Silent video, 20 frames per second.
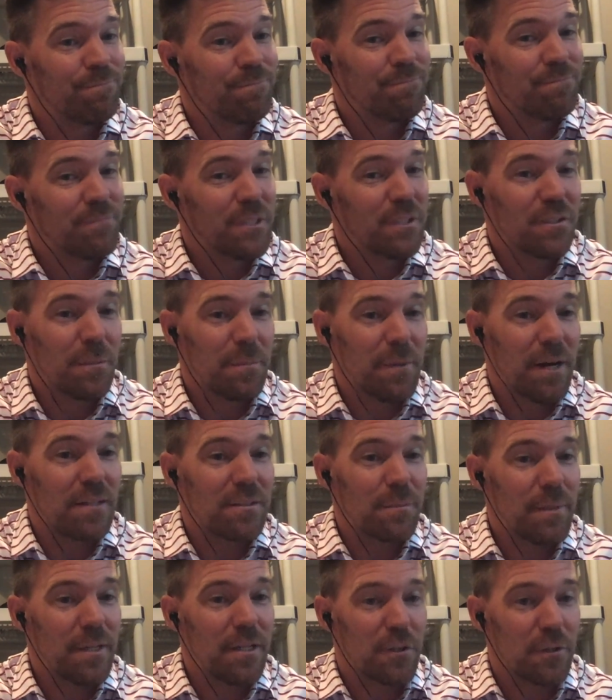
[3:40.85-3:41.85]
this is
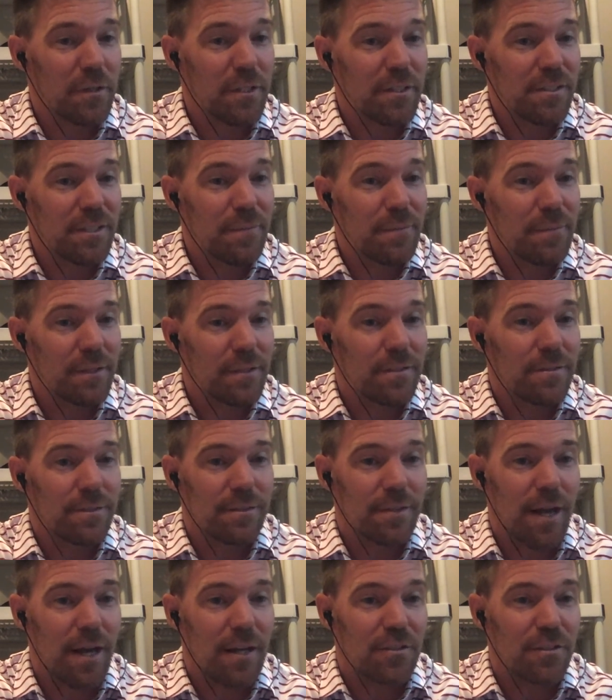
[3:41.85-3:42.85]
about to be greasy, but this
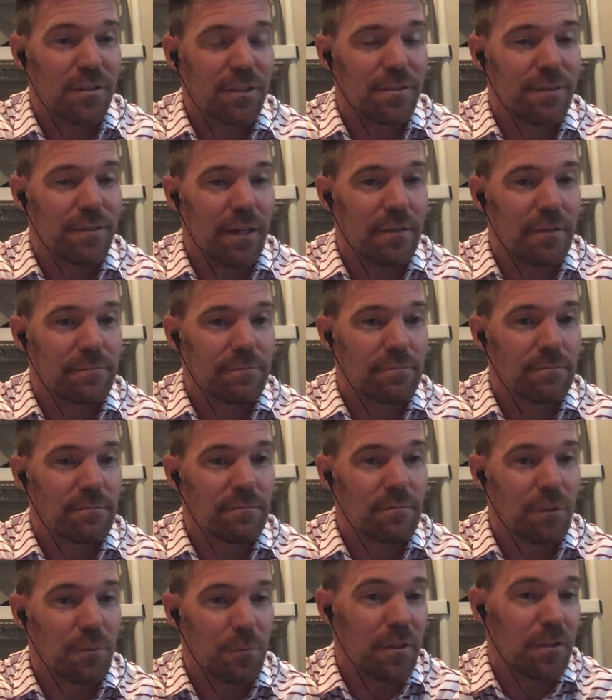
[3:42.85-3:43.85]
is actually like
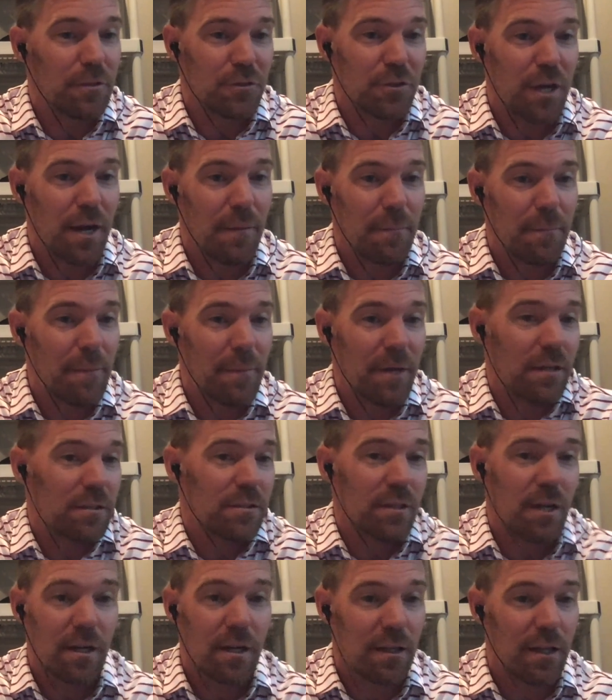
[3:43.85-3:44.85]
a real drop. I'm not
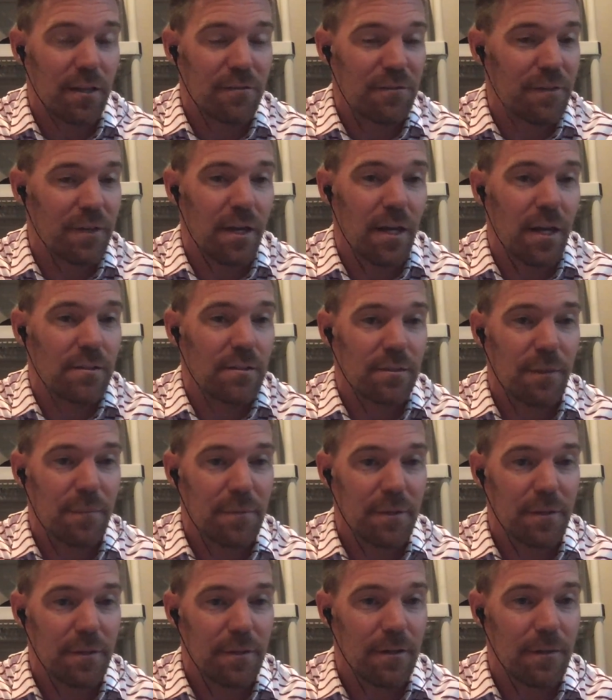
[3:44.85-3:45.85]
trying to like finesse
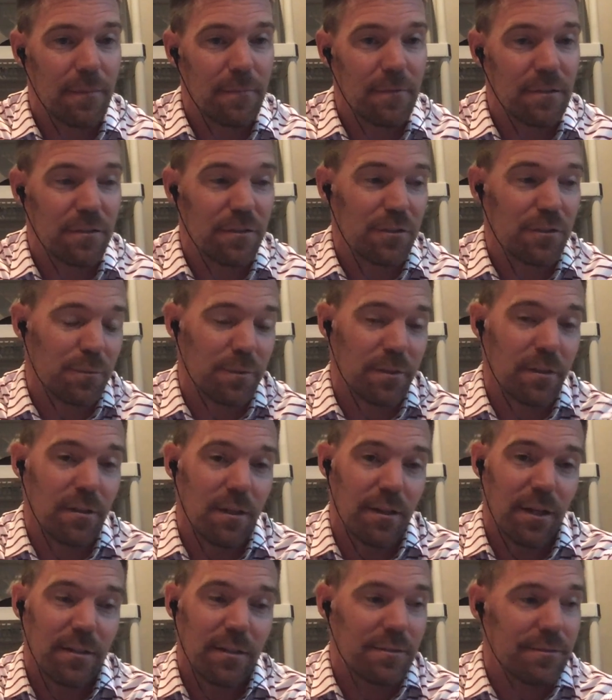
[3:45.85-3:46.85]
something here. This is real,
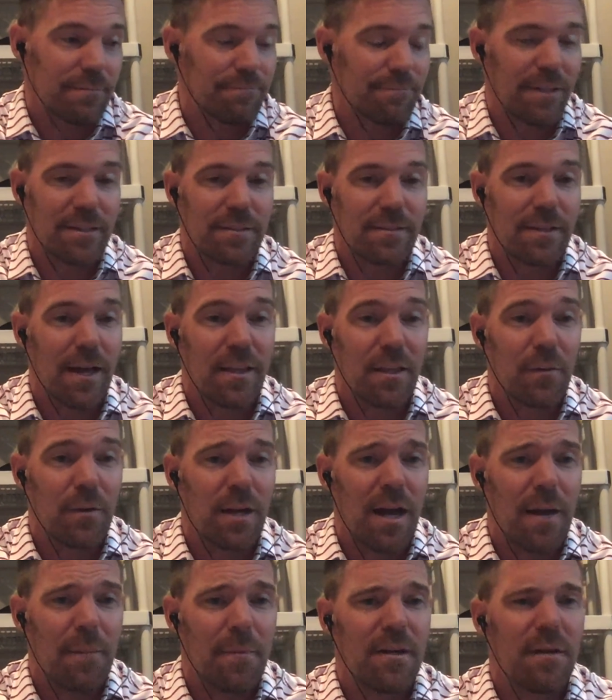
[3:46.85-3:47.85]
and that's exactly
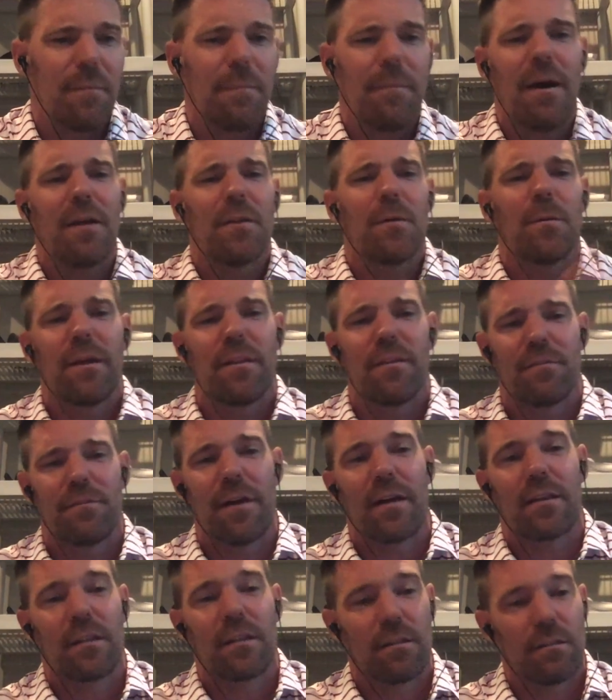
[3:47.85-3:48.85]
what happened. And by the way, the
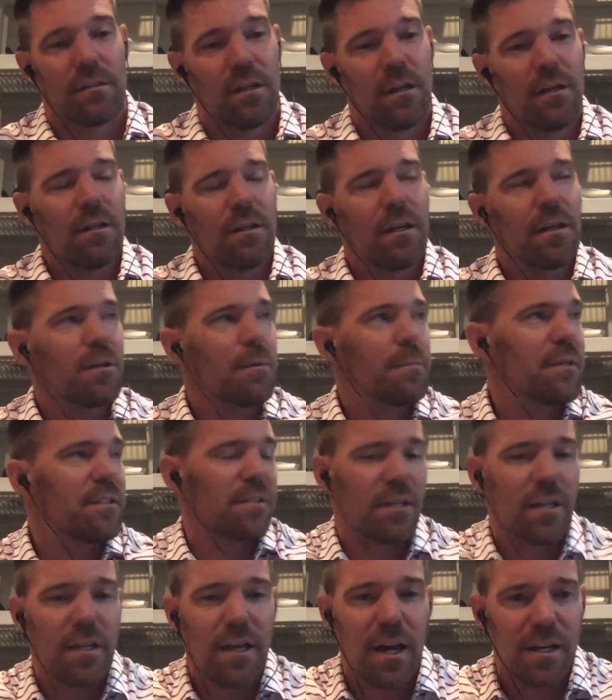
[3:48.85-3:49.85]
fact that, like you
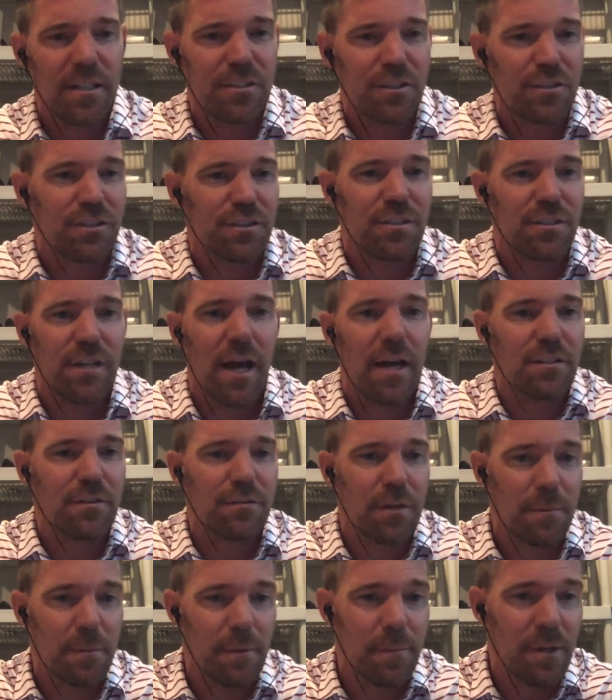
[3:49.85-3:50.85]
mentioned, he got it just
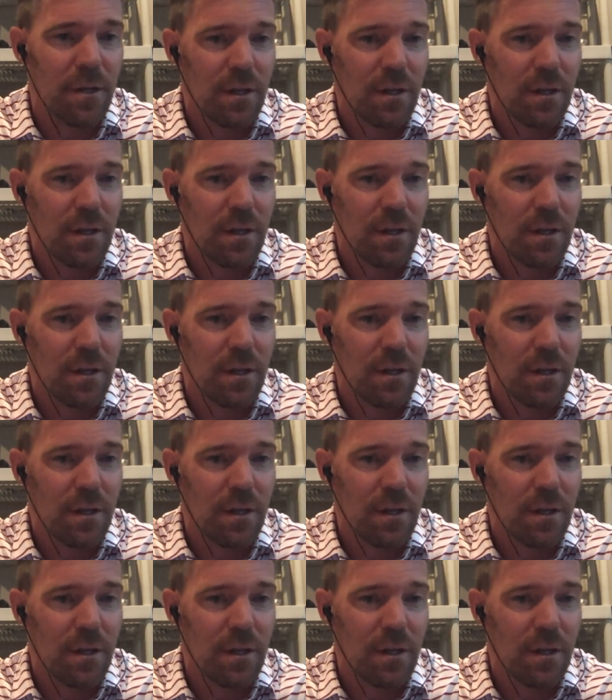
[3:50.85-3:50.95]
snatched from him